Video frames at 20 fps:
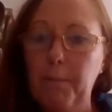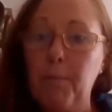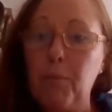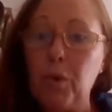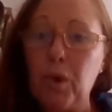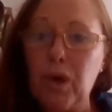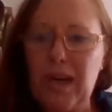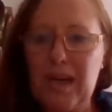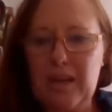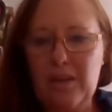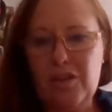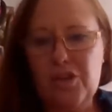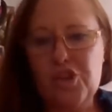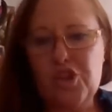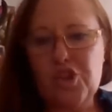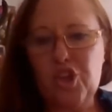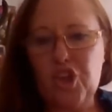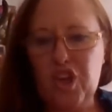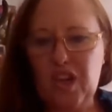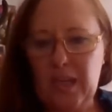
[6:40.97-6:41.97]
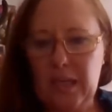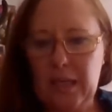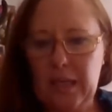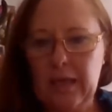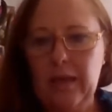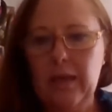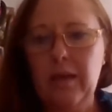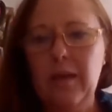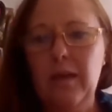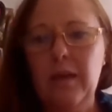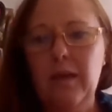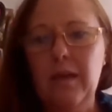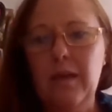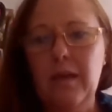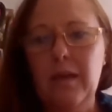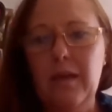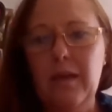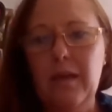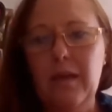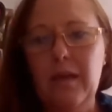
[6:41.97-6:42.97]
breathe, journal it,
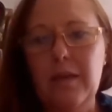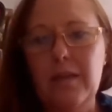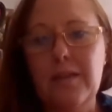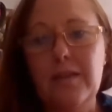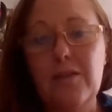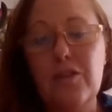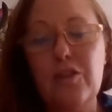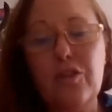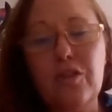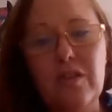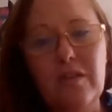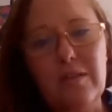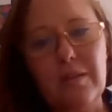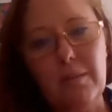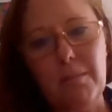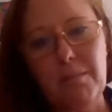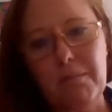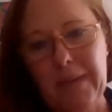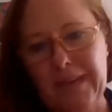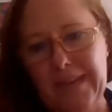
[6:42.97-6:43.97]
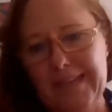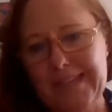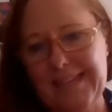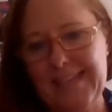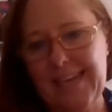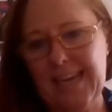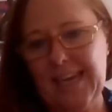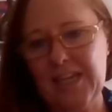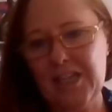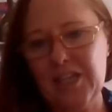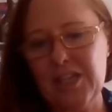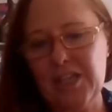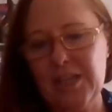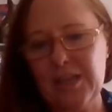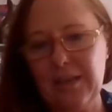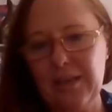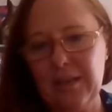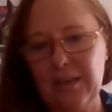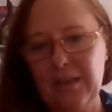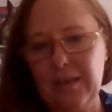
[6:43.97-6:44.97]
do some
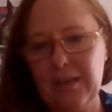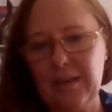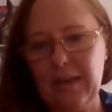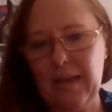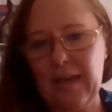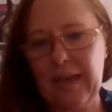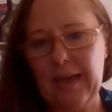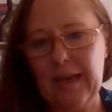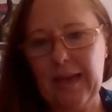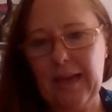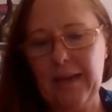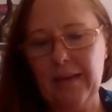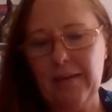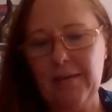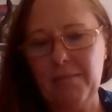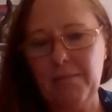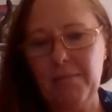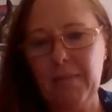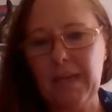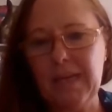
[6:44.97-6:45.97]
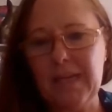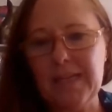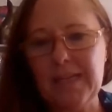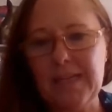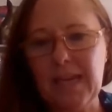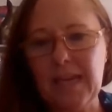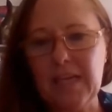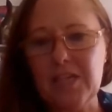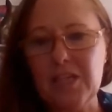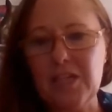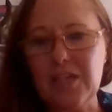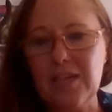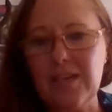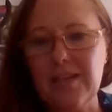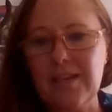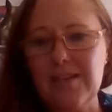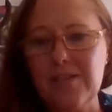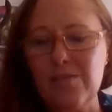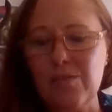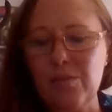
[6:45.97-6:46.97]
meditation. And meditation
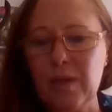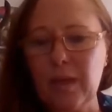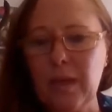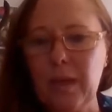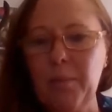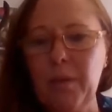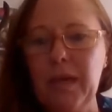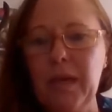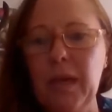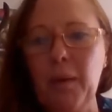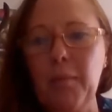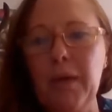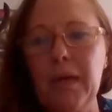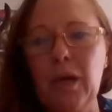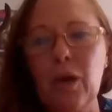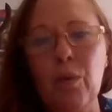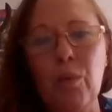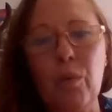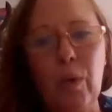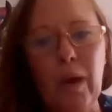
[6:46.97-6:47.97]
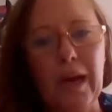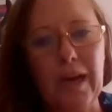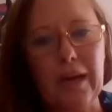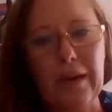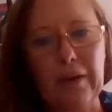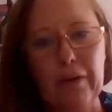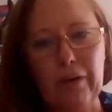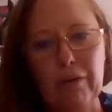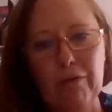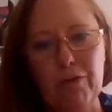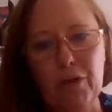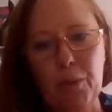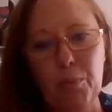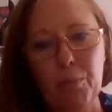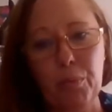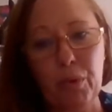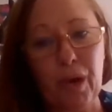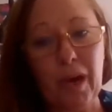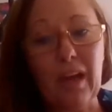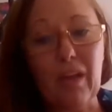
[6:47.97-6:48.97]
is really becoming aware of your
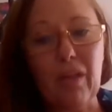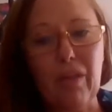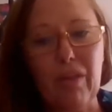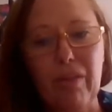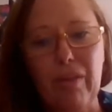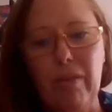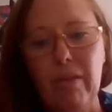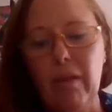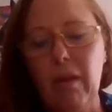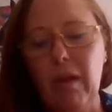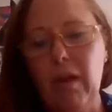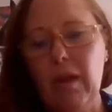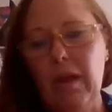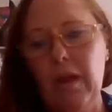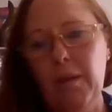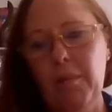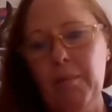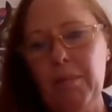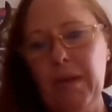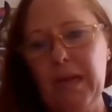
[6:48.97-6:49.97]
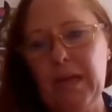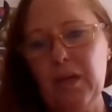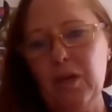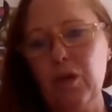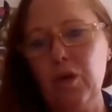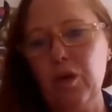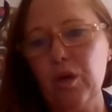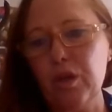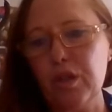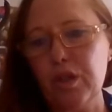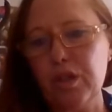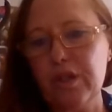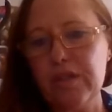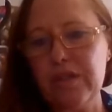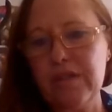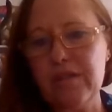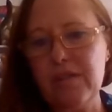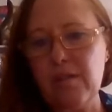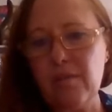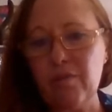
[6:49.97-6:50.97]
breath, being
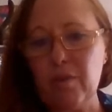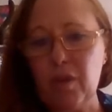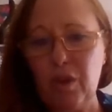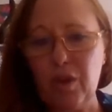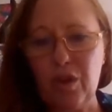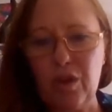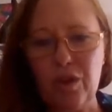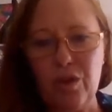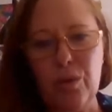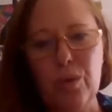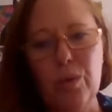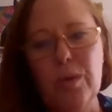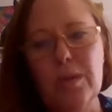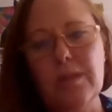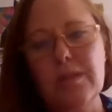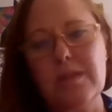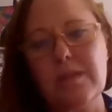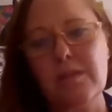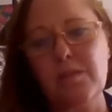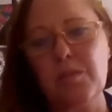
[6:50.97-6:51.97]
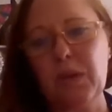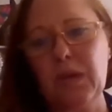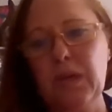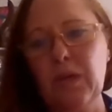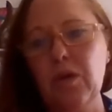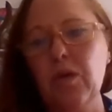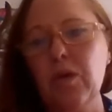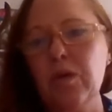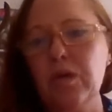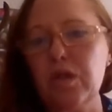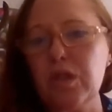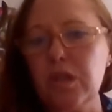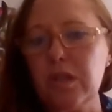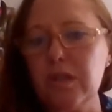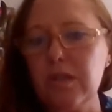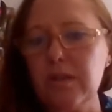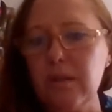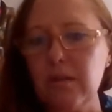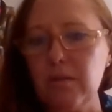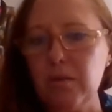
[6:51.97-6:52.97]
conscious of your thoughts, being
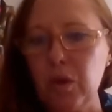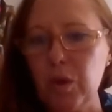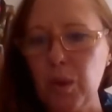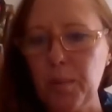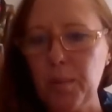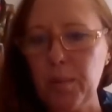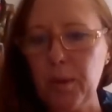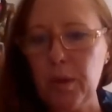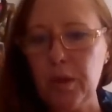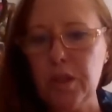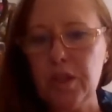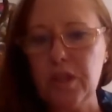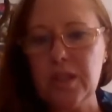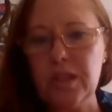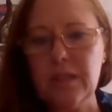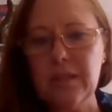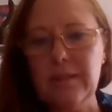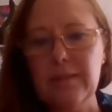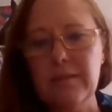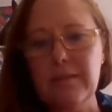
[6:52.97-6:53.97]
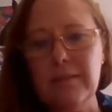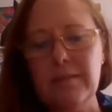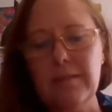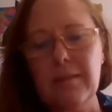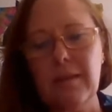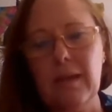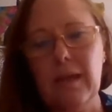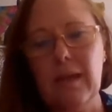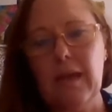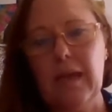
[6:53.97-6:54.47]
conscious of your emotions,